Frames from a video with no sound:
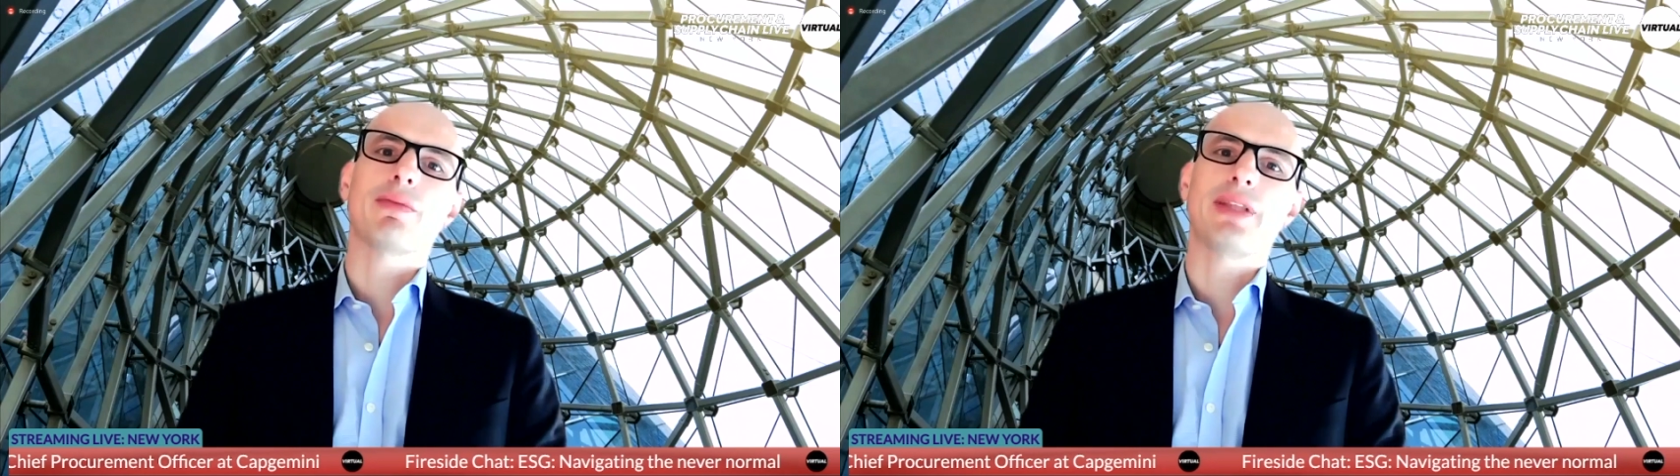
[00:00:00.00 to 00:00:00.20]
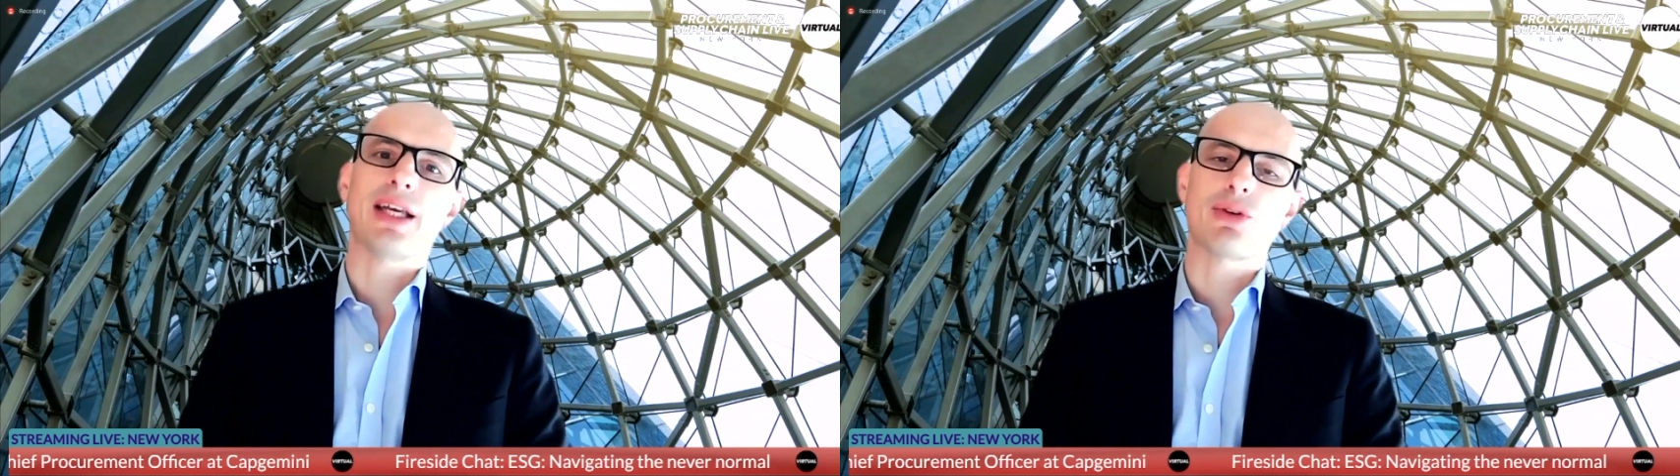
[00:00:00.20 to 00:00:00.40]

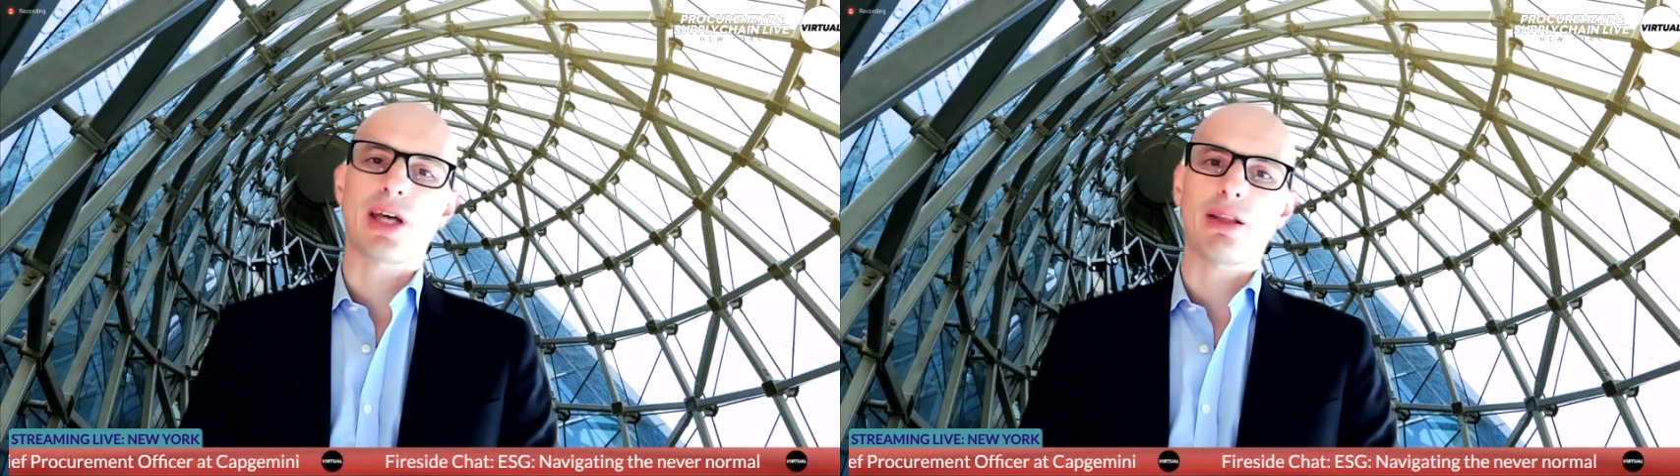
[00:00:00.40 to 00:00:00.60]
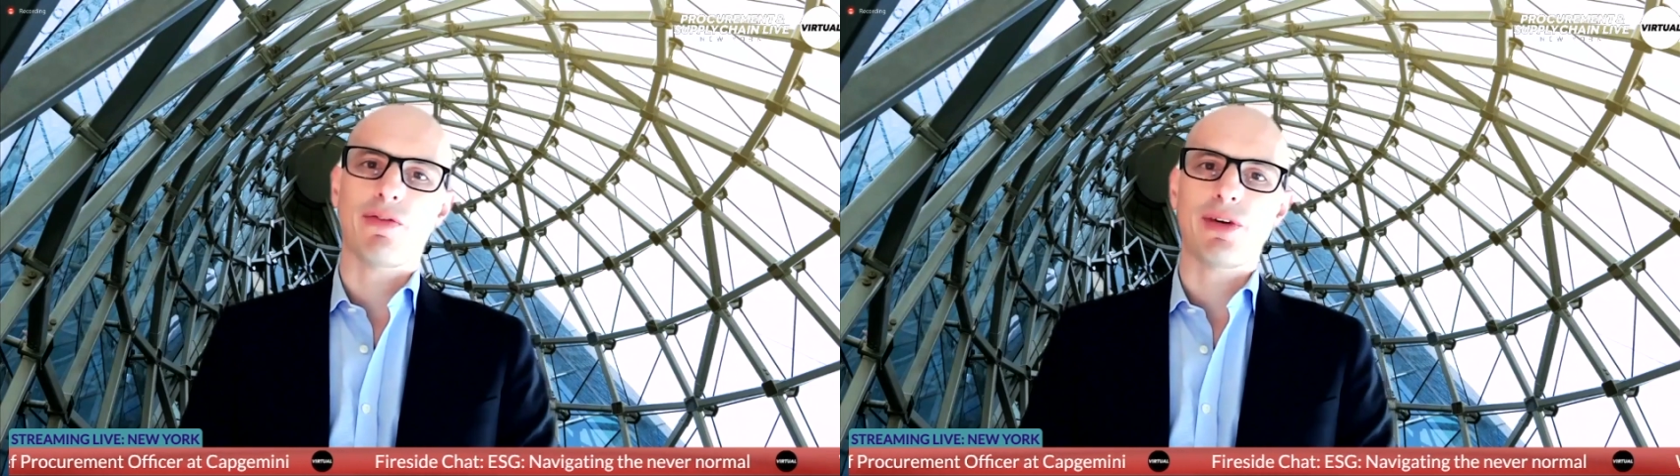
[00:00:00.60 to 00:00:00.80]
That's the
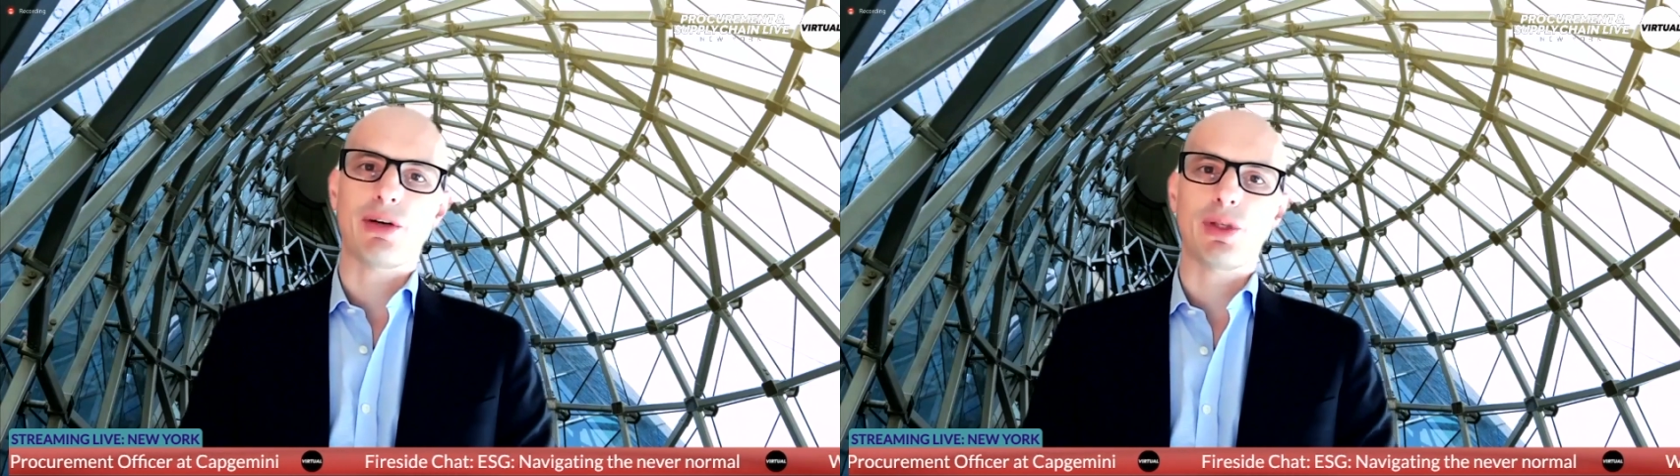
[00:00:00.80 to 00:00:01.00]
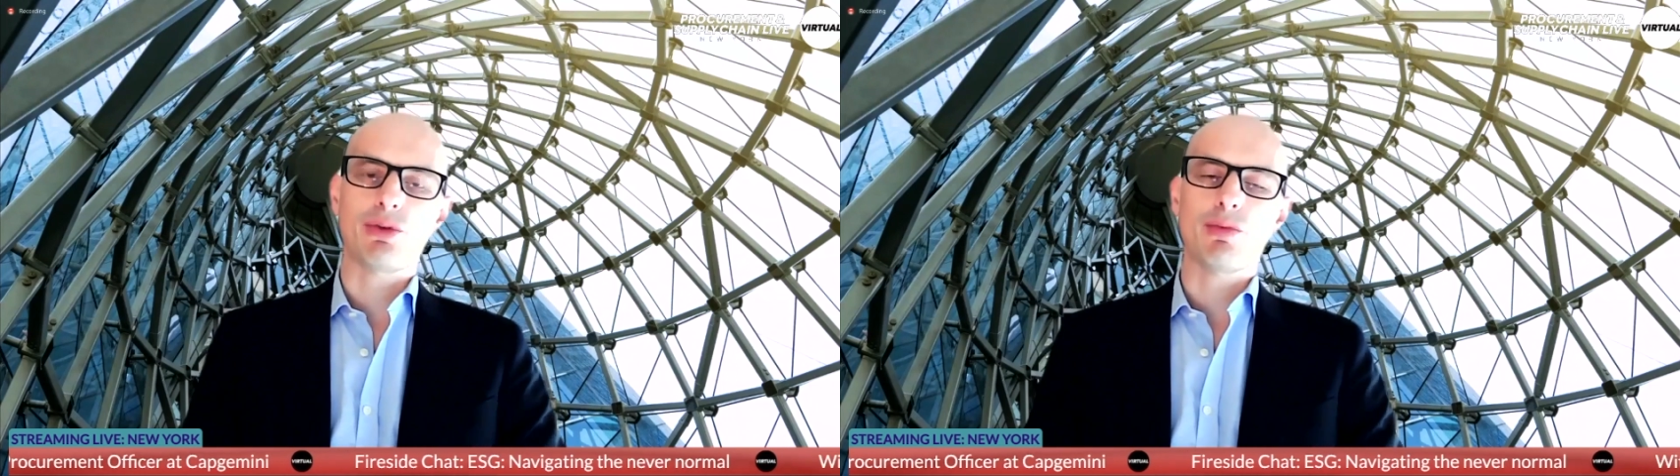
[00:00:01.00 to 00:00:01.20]
kind of thing
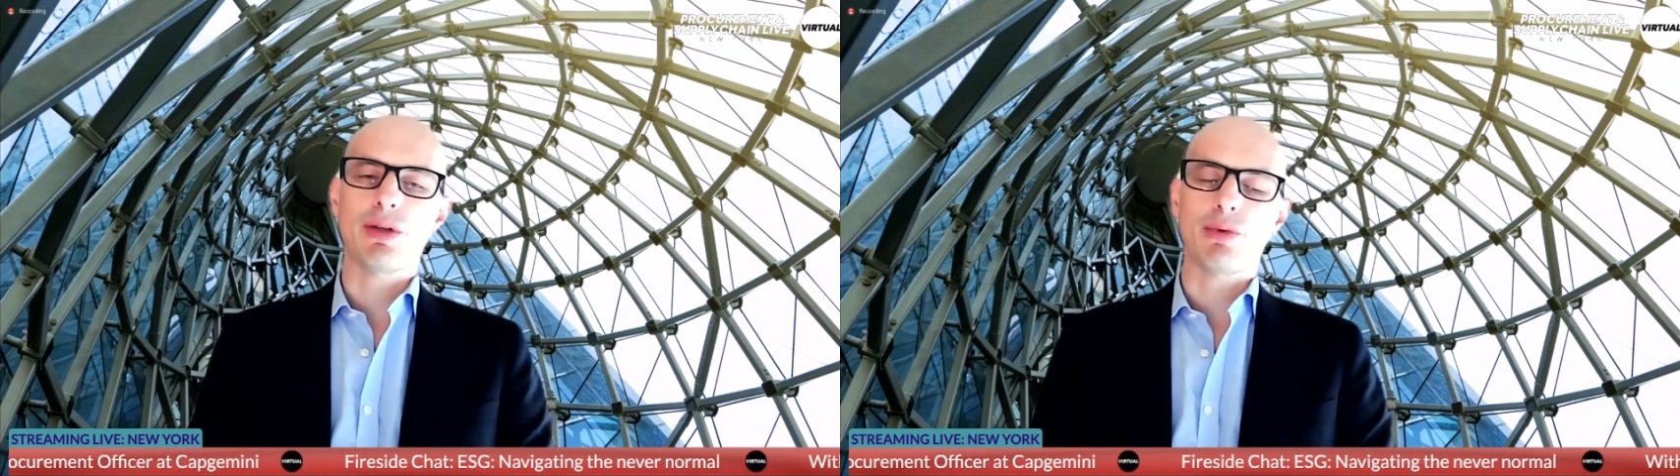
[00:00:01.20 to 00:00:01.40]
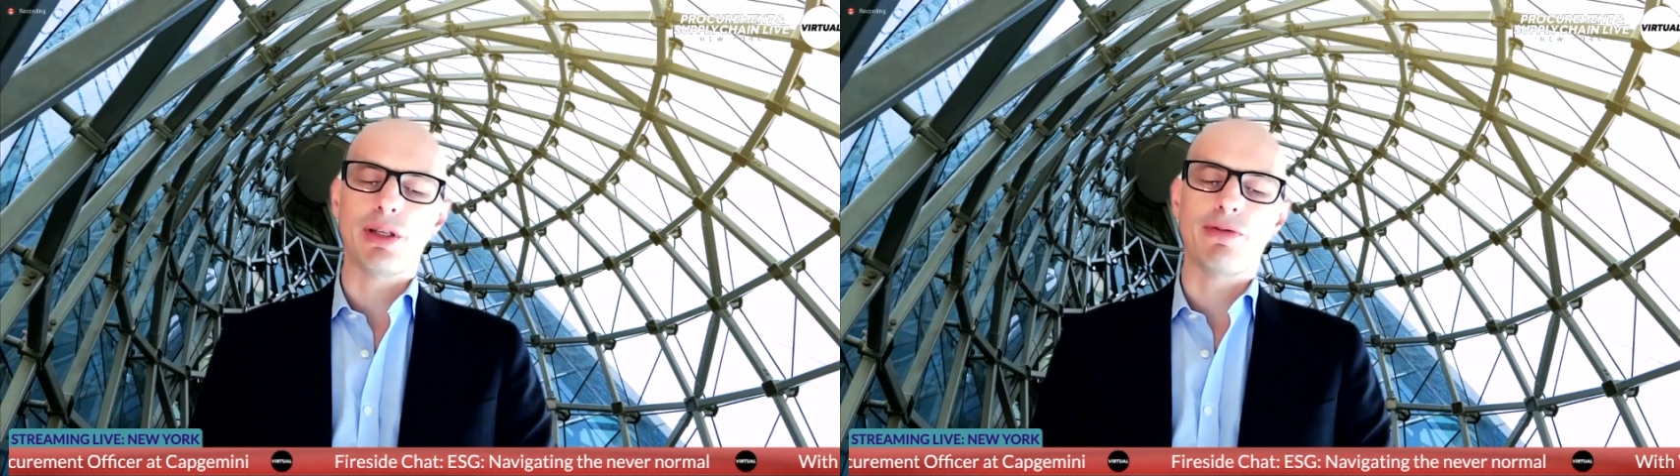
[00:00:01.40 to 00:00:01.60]
we need to
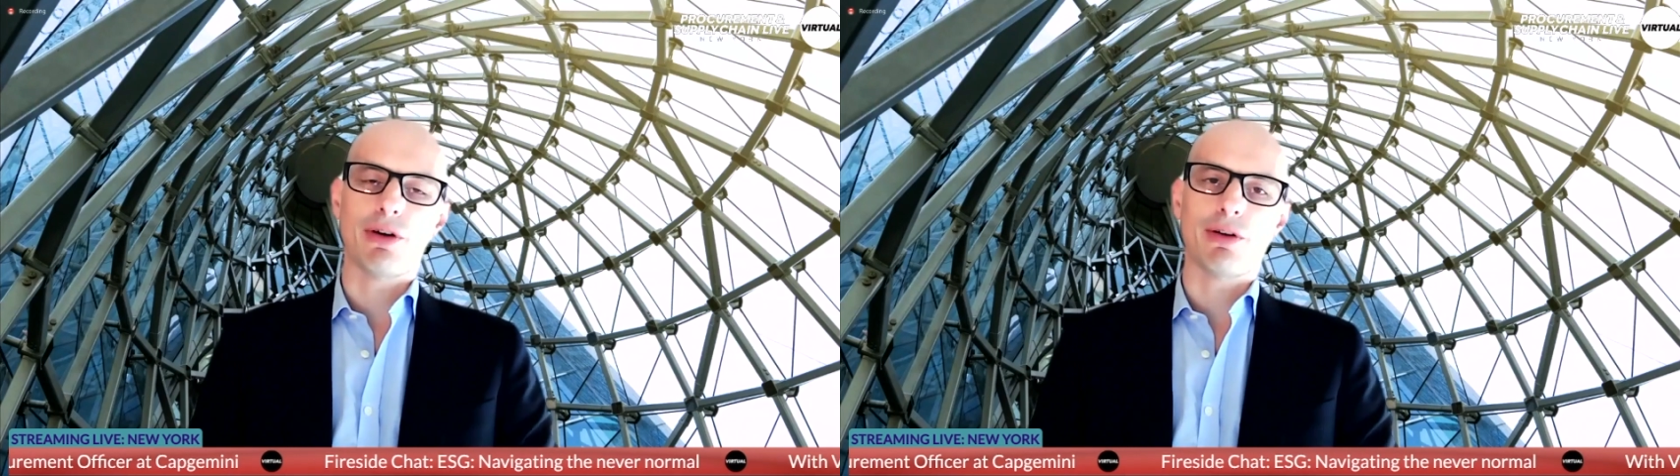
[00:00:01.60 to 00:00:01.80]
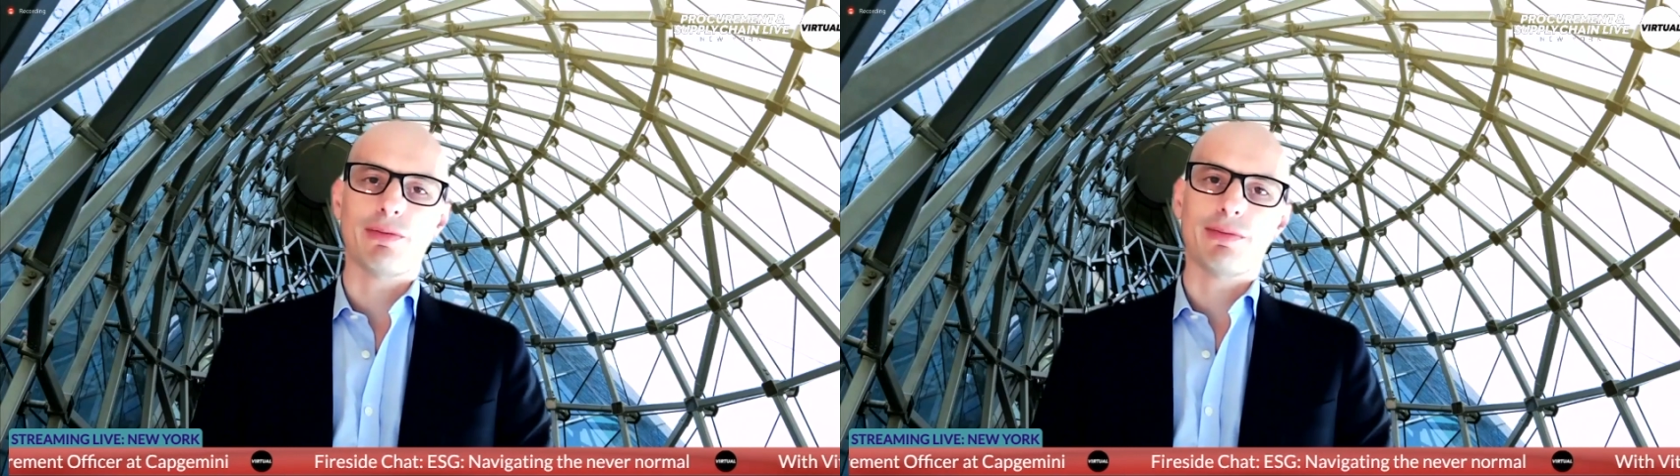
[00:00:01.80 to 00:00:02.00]
be ready
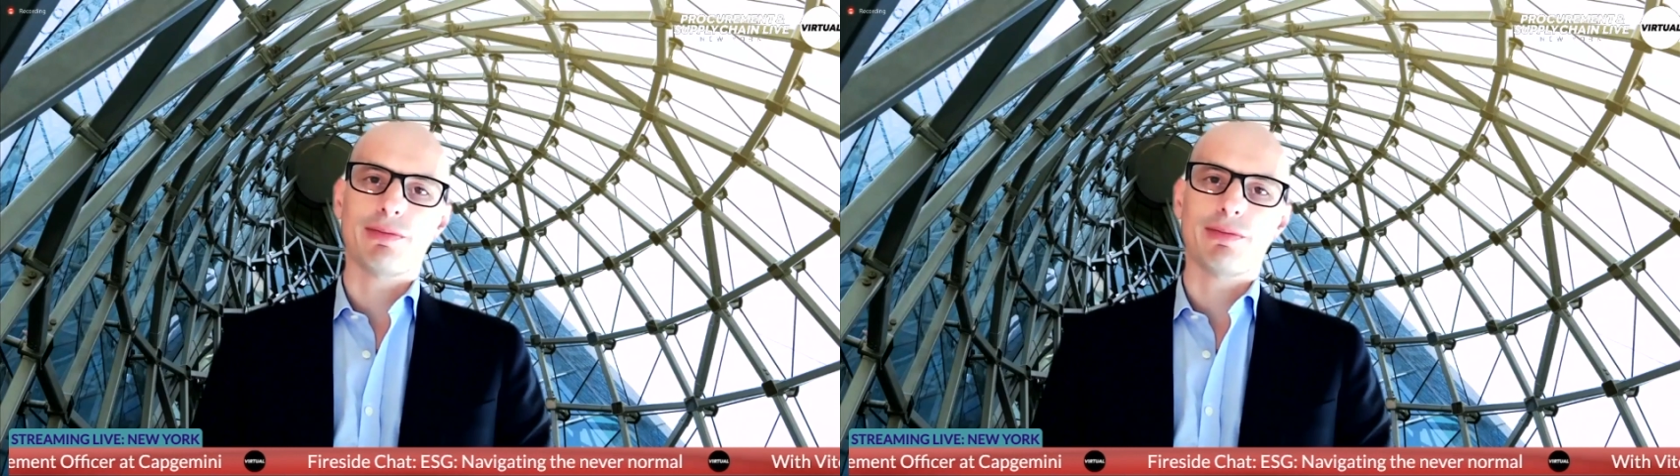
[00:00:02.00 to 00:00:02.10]
for.